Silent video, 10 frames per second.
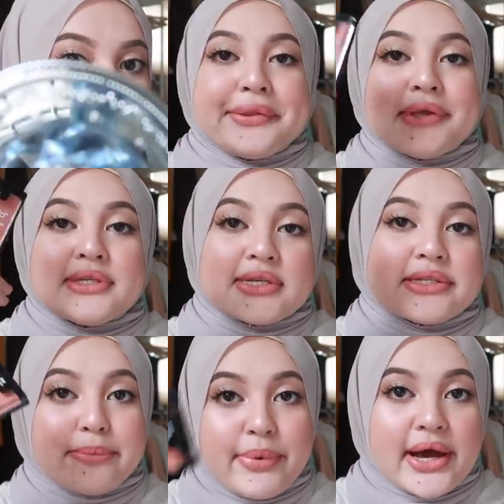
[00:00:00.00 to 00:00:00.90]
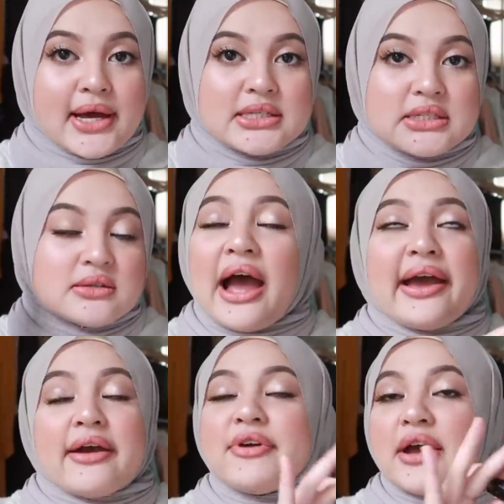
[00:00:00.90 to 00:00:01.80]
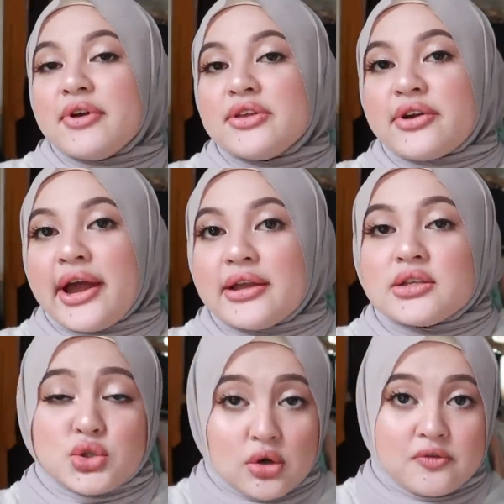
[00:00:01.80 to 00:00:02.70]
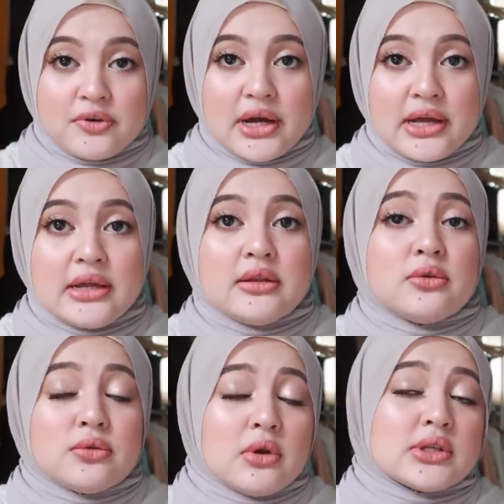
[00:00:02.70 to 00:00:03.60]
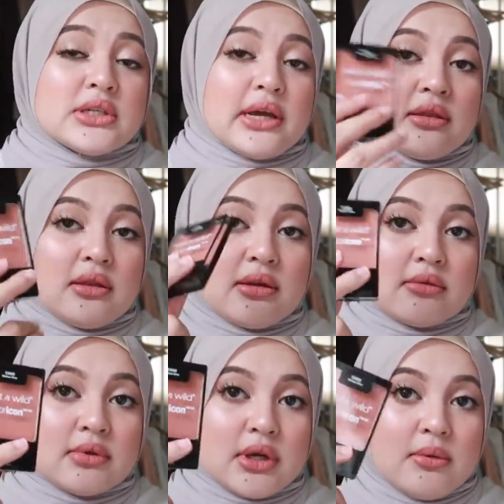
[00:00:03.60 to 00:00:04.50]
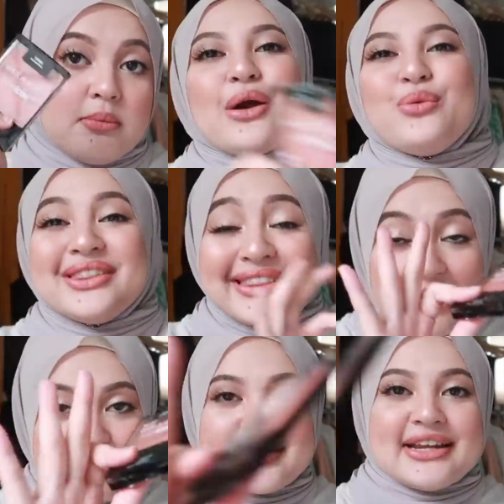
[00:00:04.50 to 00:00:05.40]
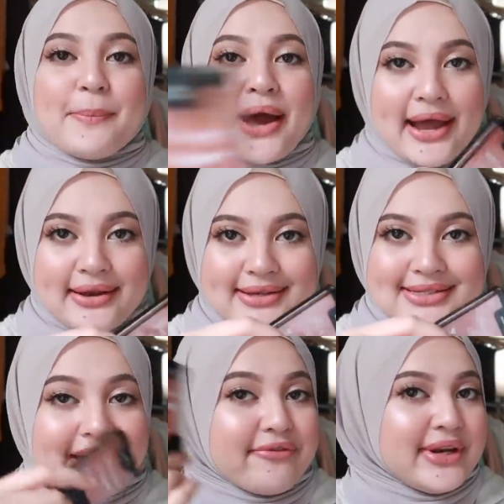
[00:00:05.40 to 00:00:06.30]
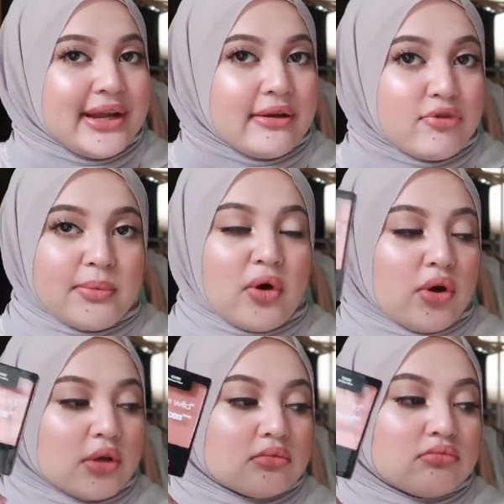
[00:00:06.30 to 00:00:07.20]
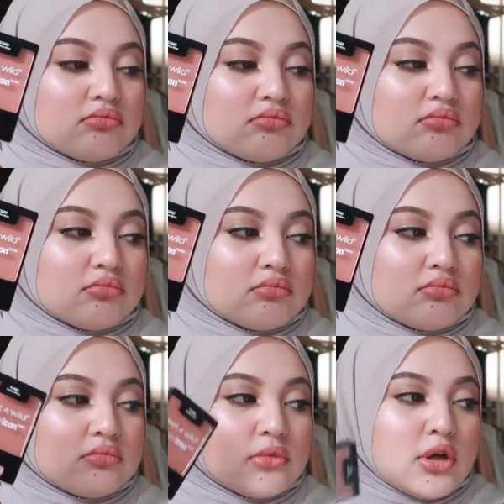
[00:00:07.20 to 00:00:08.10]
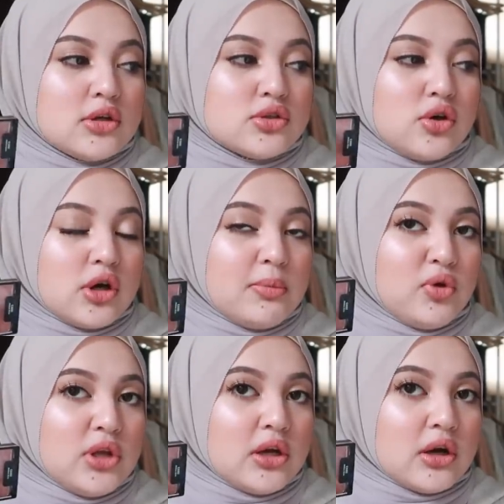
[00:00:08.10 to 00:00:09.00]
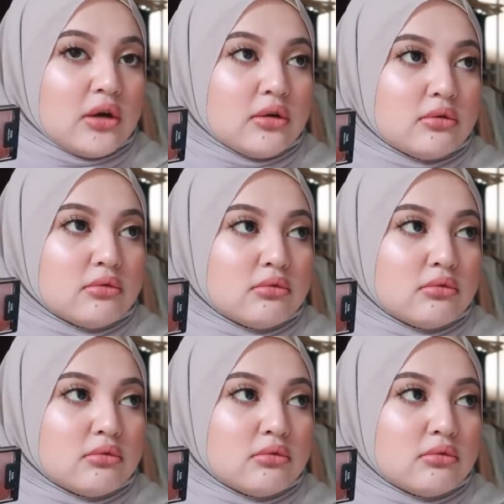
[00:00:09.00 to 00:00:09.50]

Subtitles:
This is the best I have ever tried so far in 2019, okay? I will definitely pakai this every day from now on. Sorry, Beautyra.